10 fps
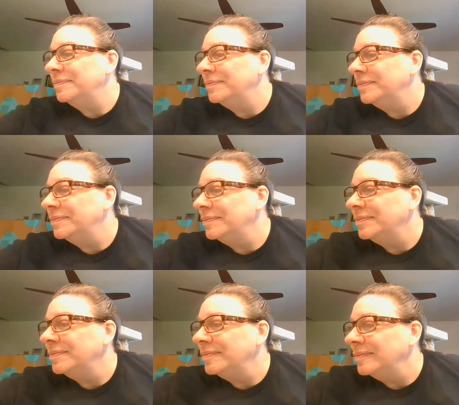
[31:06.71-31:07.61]

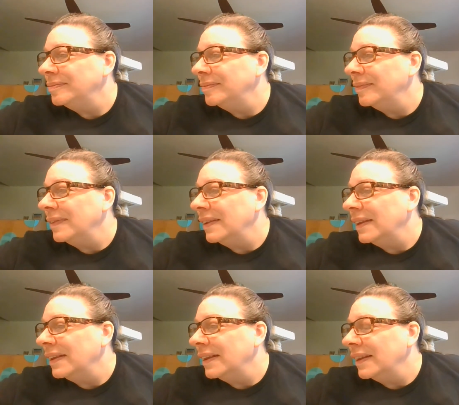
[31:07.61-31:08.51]

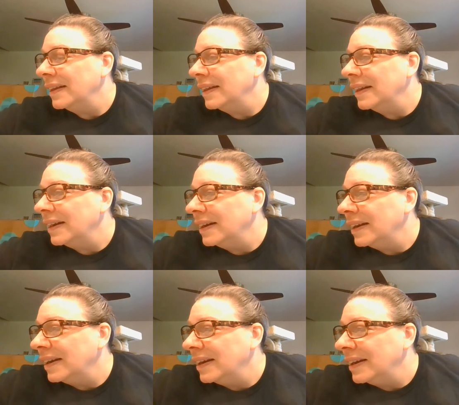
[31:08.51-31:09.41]
(no one is talking)